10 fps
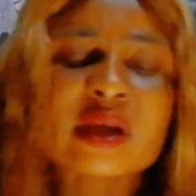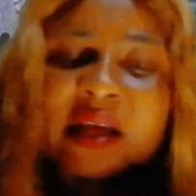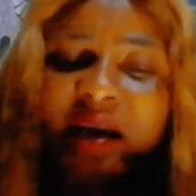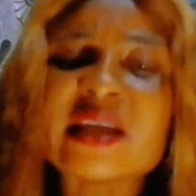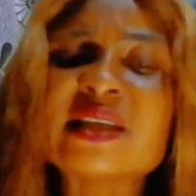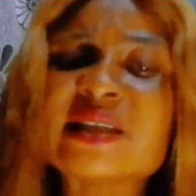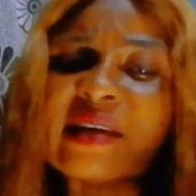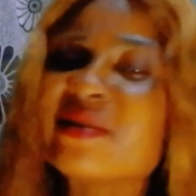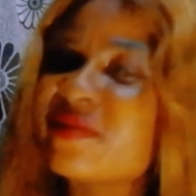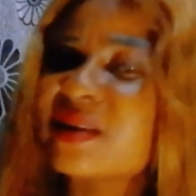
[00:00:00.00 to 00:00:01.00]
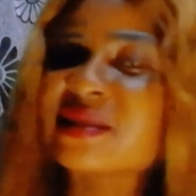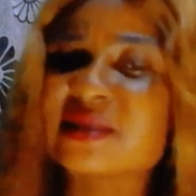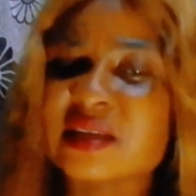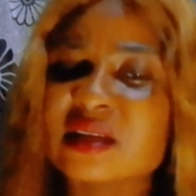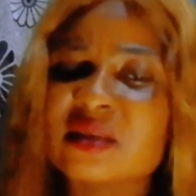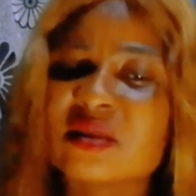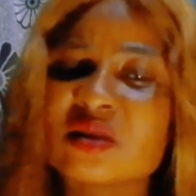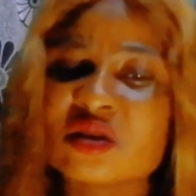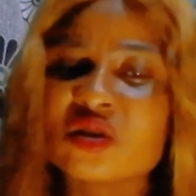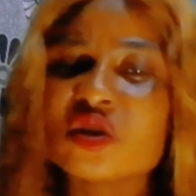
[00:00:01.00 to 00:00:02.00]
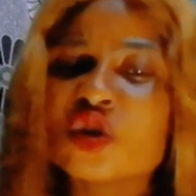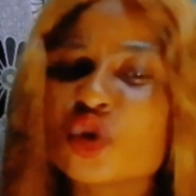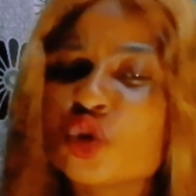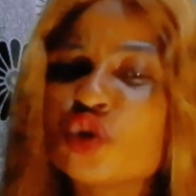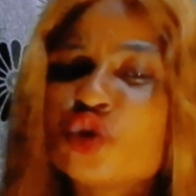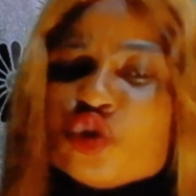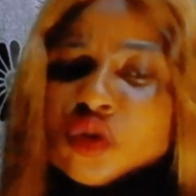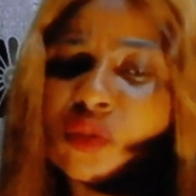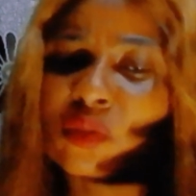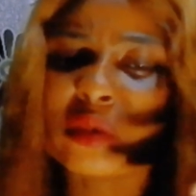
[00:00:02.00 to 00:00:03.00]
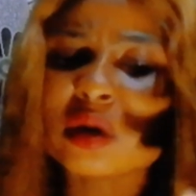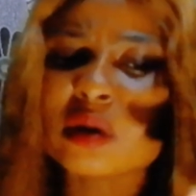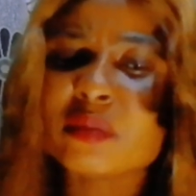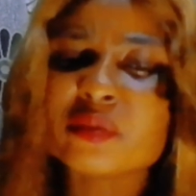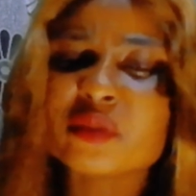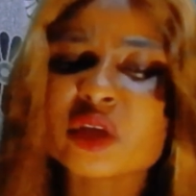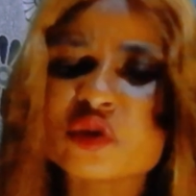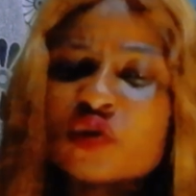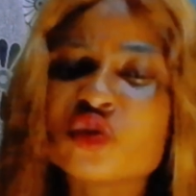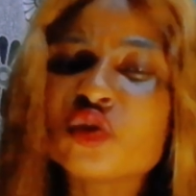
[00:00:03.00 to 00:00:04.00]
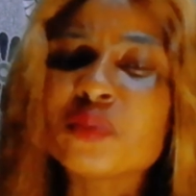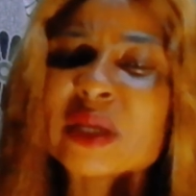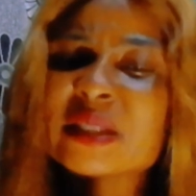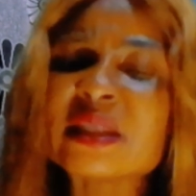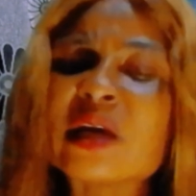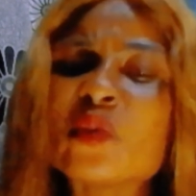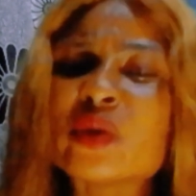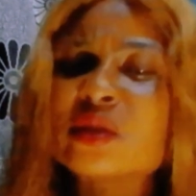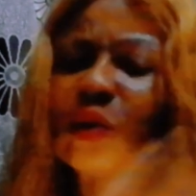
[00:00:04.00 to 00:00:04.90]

Can I sell faster? Could you partner with